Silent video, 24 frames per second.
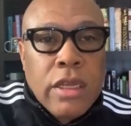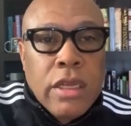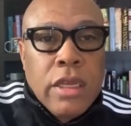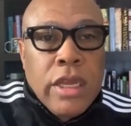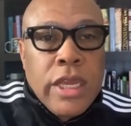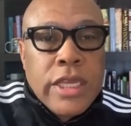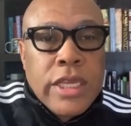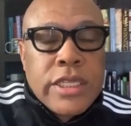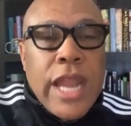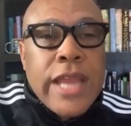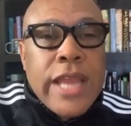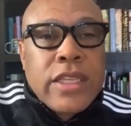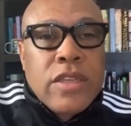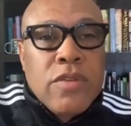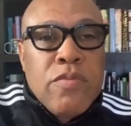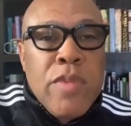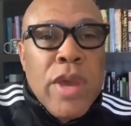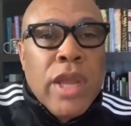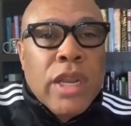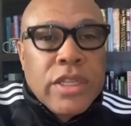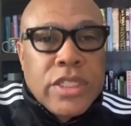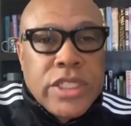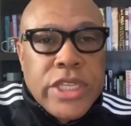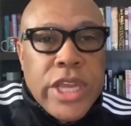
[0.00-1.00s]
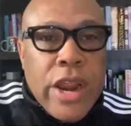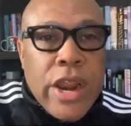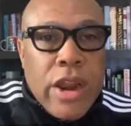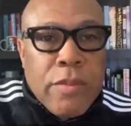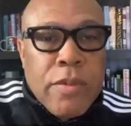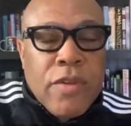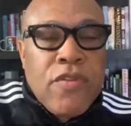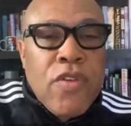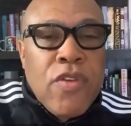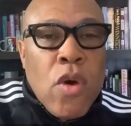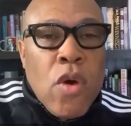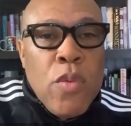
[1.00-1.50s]
It's like the military.
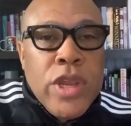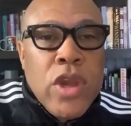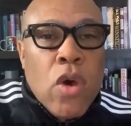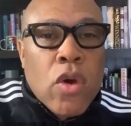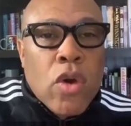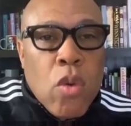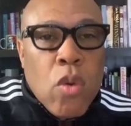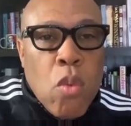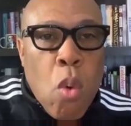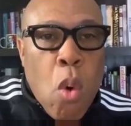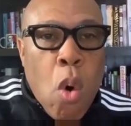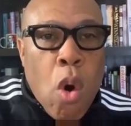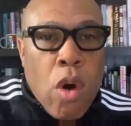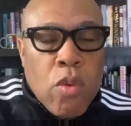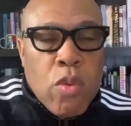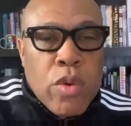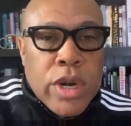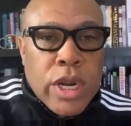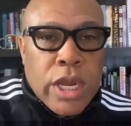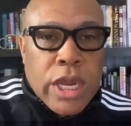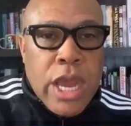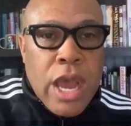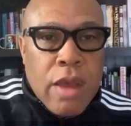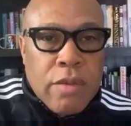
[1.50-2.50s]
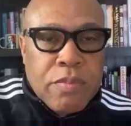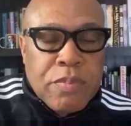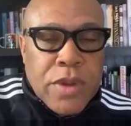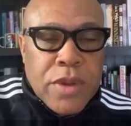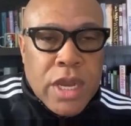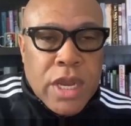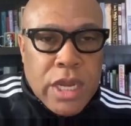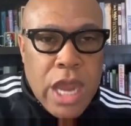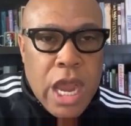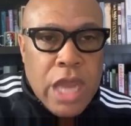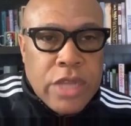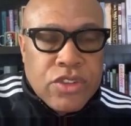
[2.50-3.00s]
Before we go to war with a
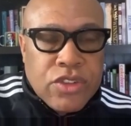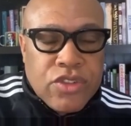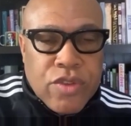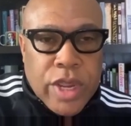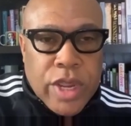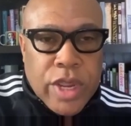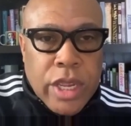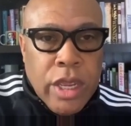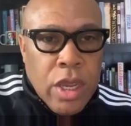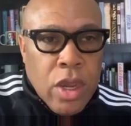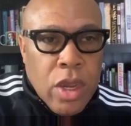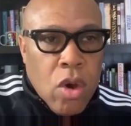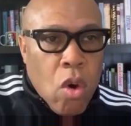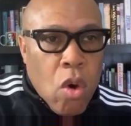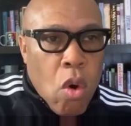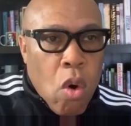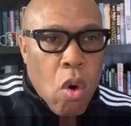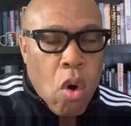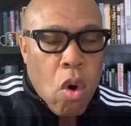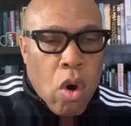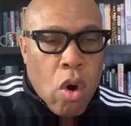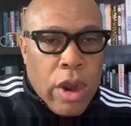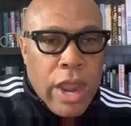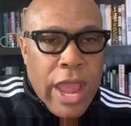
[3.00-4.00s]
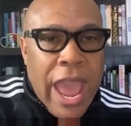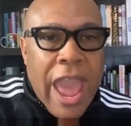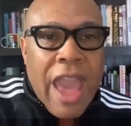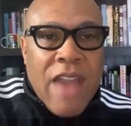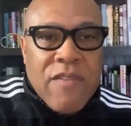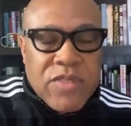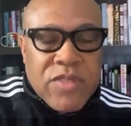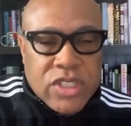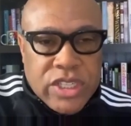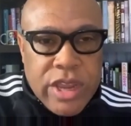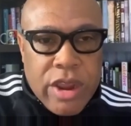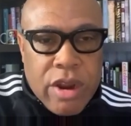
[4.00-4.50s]
country or
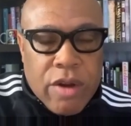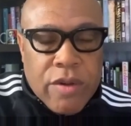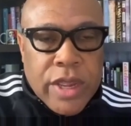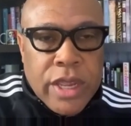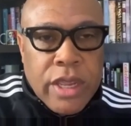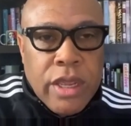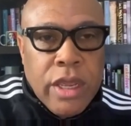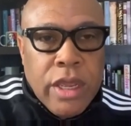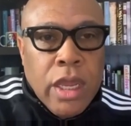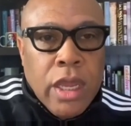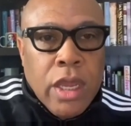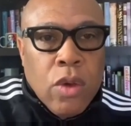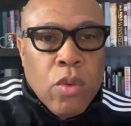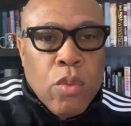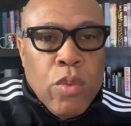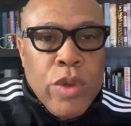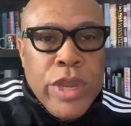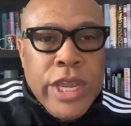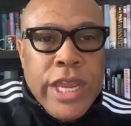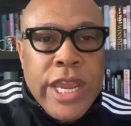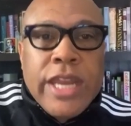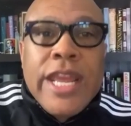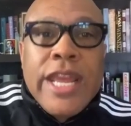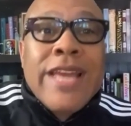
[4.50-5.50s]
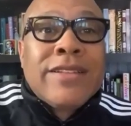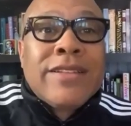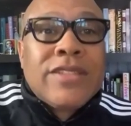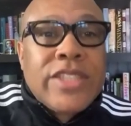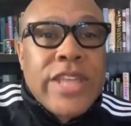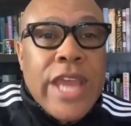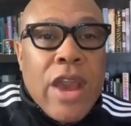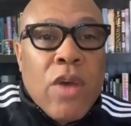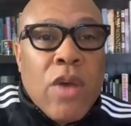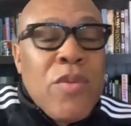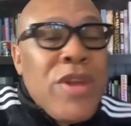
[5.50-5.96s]
adversary, we get intel.